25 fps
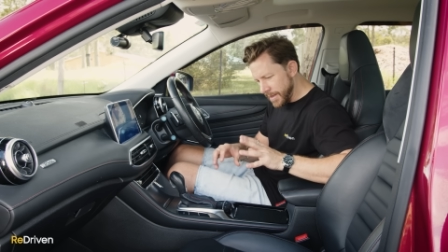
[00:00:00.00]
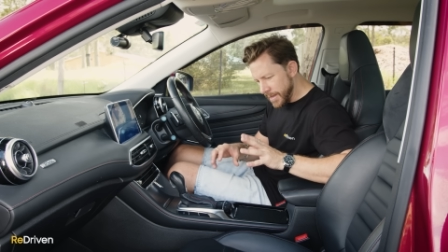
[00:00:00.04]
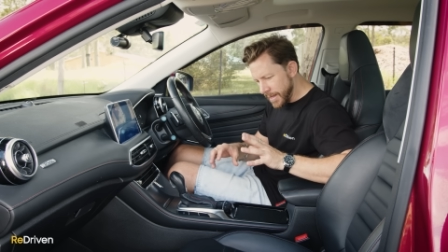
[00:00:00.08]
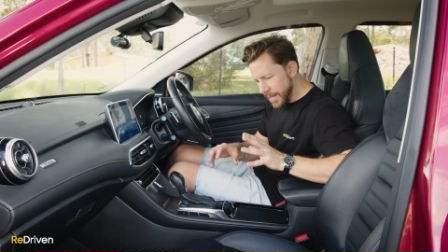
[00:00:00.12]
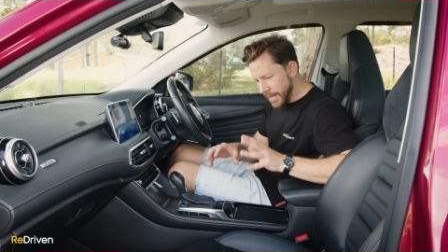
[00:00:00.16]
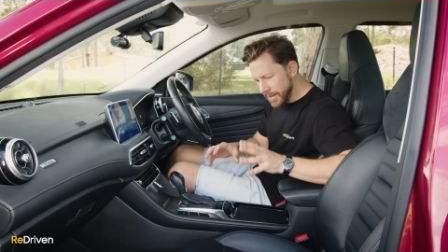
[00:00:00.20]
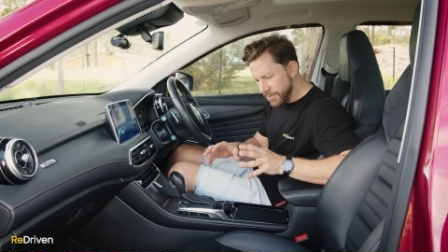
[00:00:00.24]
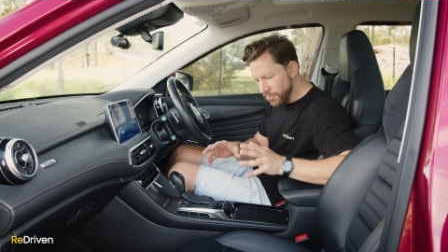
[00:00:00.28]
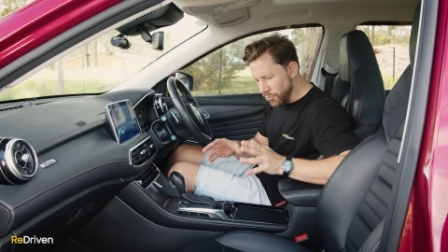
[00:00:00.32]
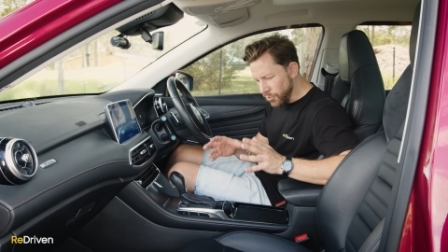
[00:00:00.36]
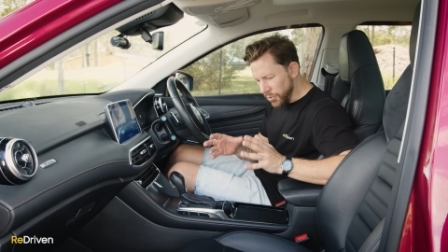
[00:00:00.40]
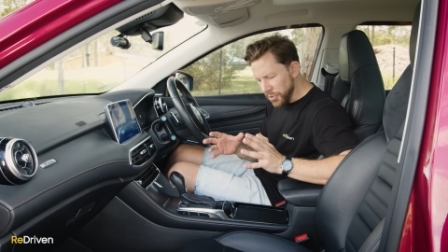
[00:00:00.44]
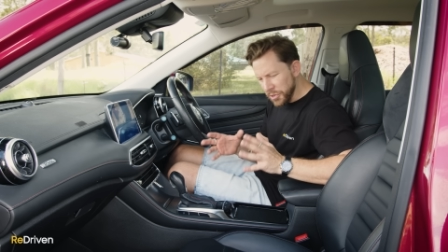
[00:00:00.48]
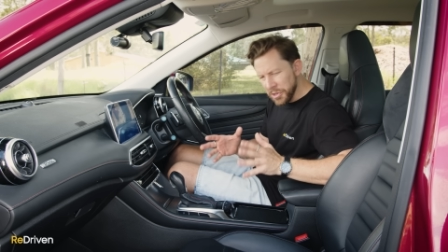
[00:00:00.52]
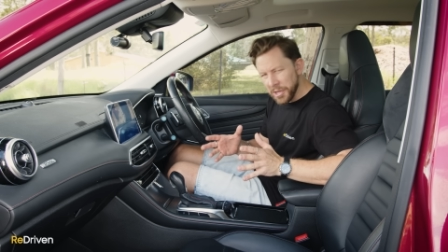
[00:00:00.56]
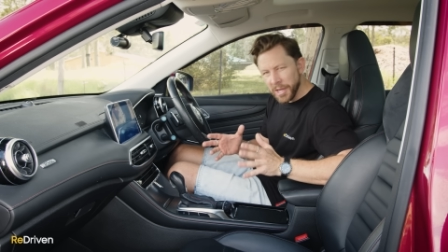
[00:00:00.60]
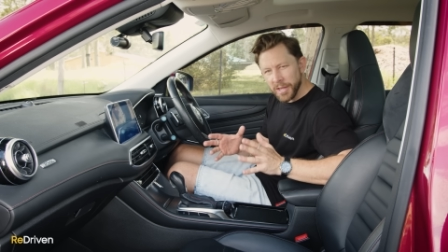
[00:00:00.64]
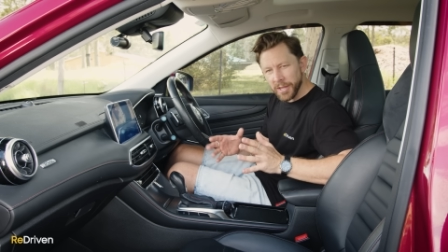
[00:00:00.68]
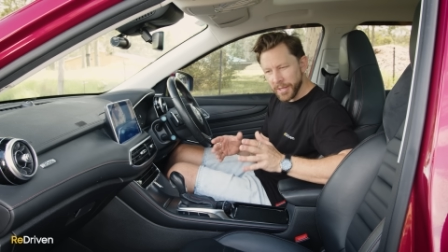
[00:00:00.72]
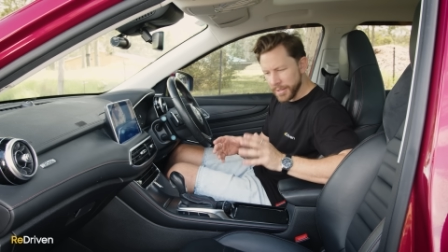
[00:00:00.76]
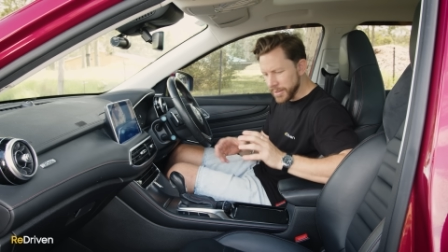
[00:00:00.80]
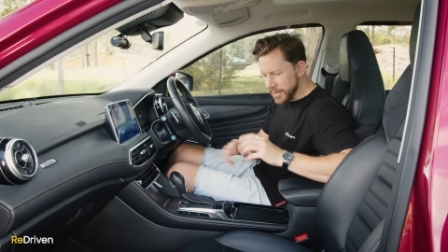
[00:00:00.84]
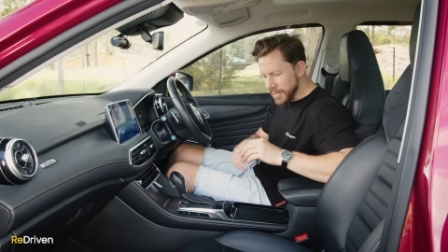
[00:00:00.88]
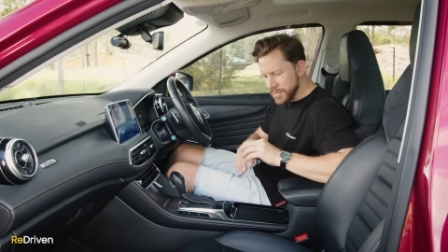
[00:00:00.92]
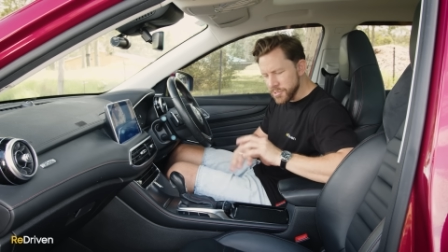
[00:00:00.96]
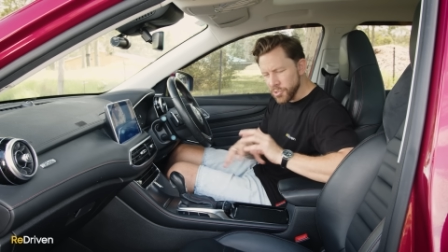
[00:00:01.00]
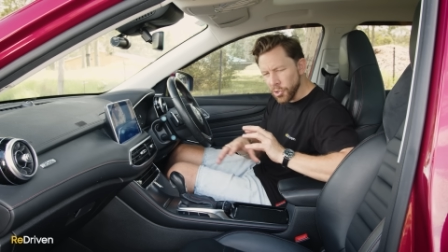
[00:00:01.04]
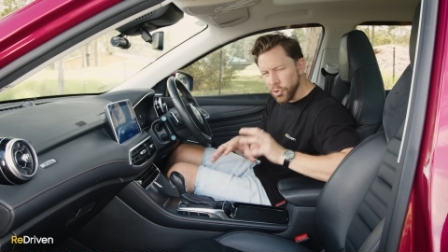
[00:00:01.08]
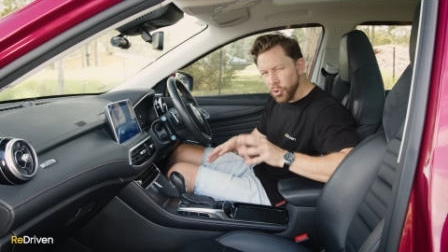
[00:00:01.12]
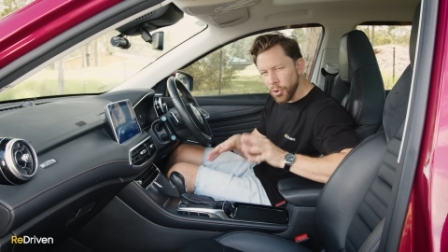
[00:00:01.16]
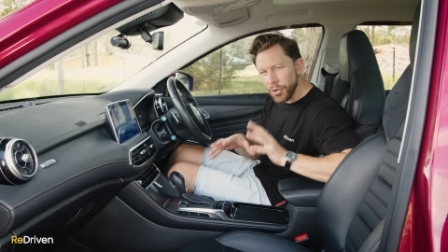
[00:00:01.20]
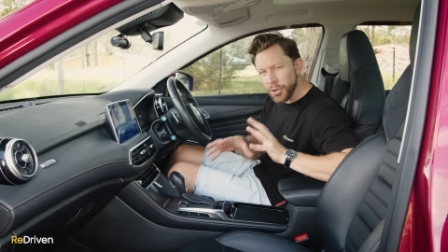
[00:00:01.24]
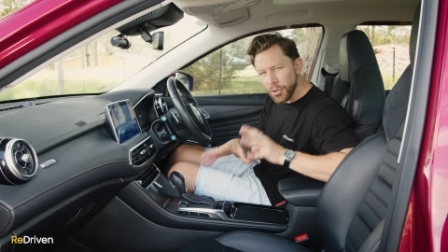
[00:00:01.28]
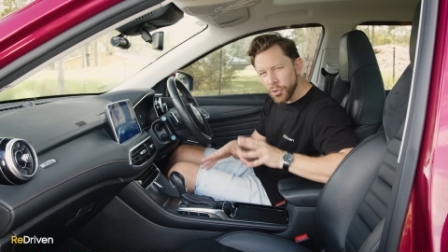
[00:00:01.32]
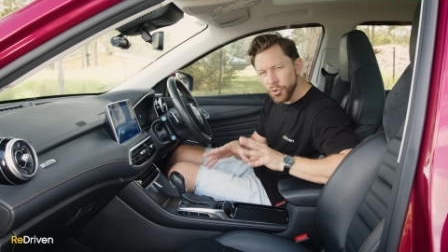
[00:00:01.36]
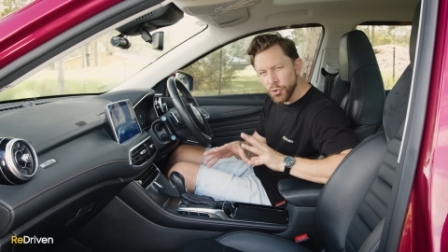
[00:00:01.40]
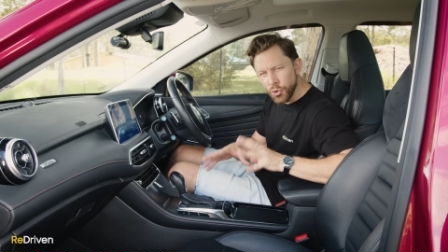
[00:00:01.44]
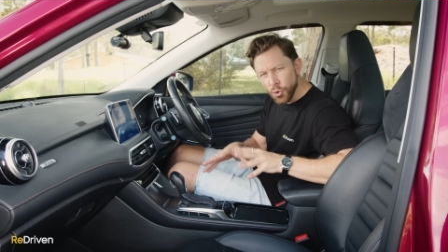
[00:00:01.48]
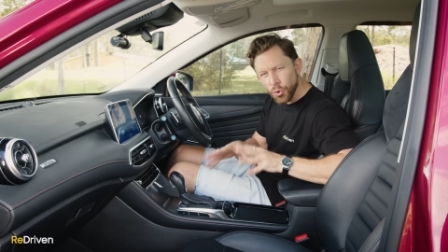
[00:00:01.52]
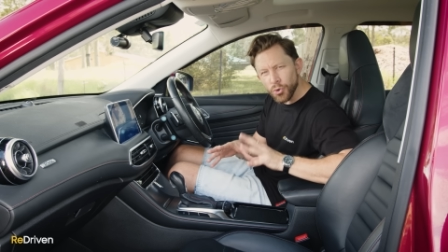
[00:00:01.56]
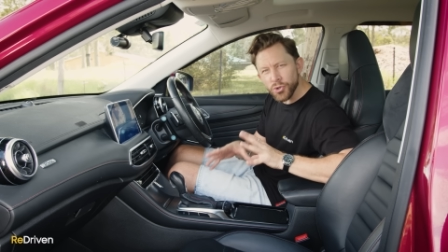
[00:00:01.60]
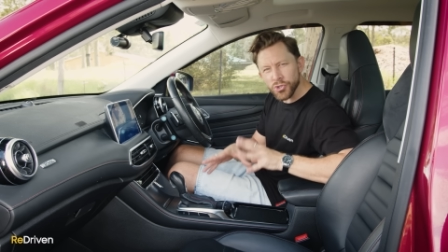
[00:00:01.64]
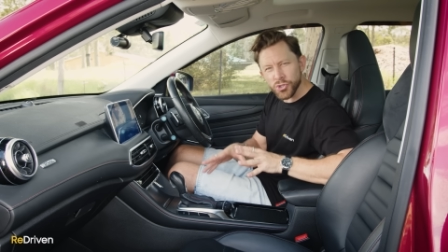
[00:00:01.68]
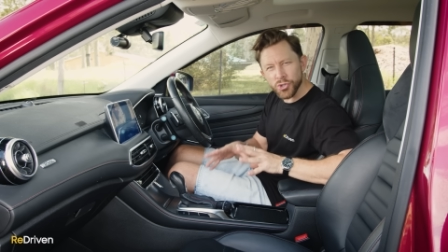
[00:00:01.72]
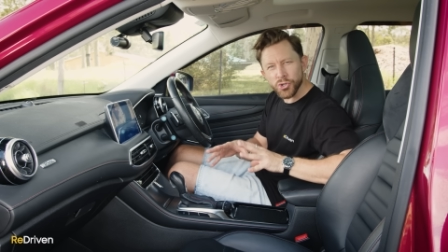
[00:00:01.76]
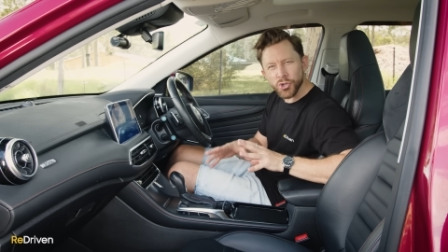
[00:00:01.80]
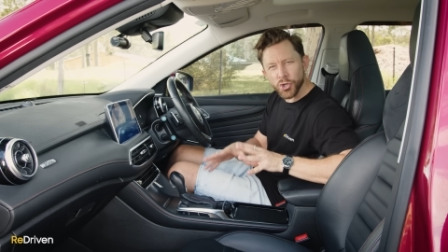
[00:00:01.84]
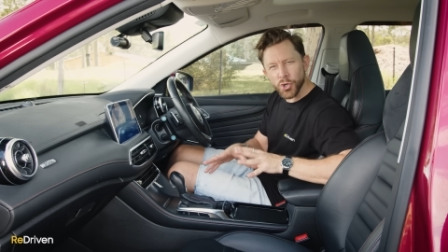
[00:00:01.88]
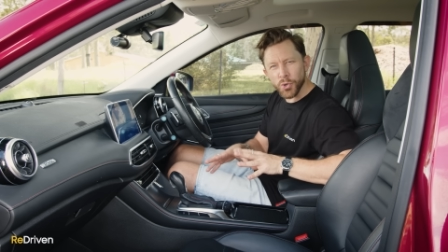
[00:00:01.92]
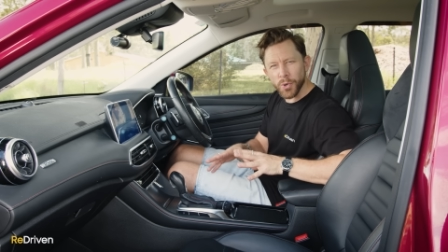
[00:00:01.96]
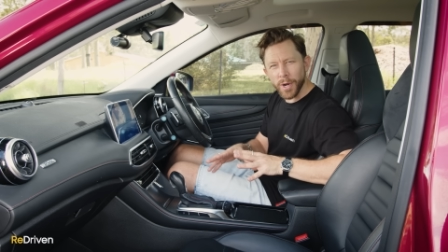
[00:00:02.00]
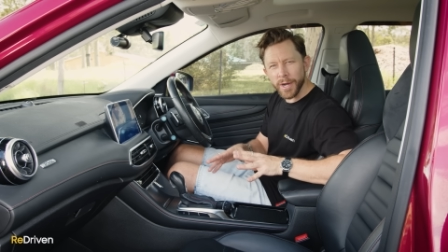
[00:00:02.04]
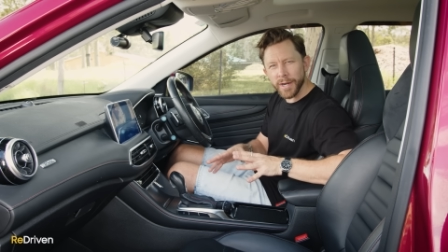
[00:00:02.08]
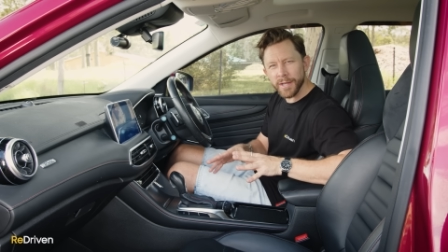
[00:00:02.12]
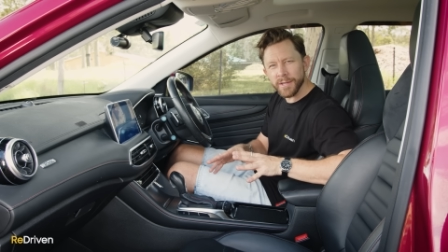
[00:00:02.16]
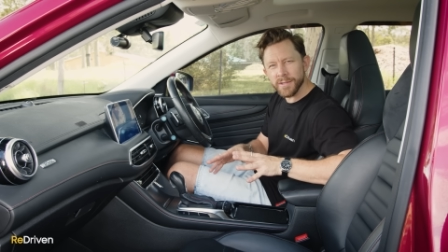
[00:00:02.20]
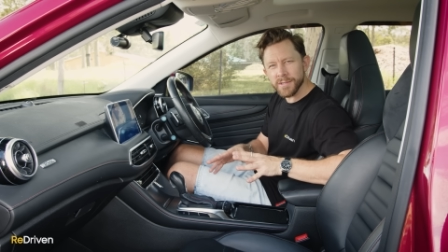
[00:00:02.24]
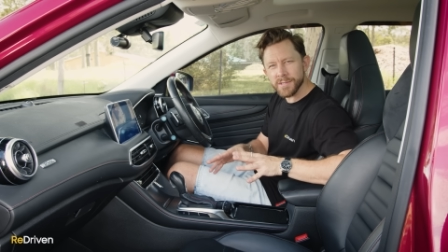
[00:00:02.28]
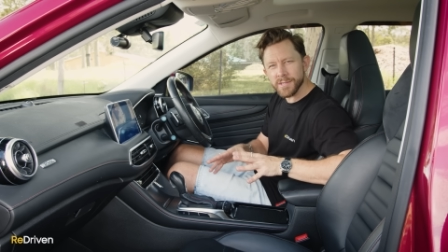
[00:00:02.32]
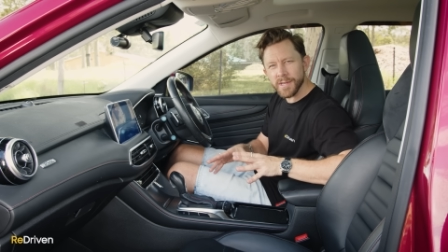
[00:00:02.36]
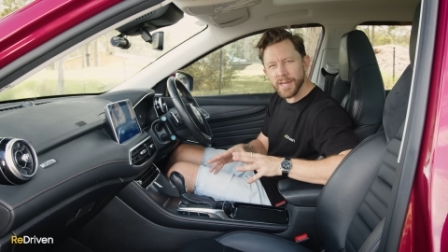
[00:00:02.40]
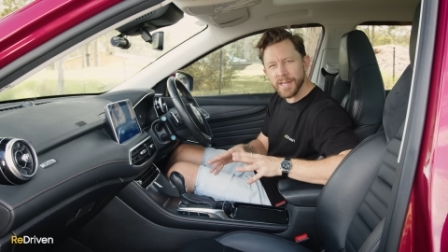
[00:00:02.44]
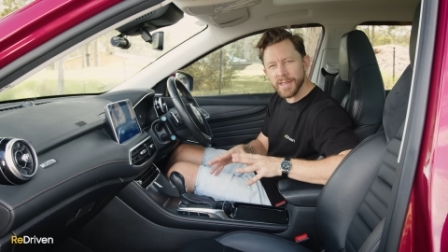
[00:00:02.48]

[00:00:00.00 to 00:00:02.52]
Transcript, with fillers: it like, there's a lot of nooks and crannies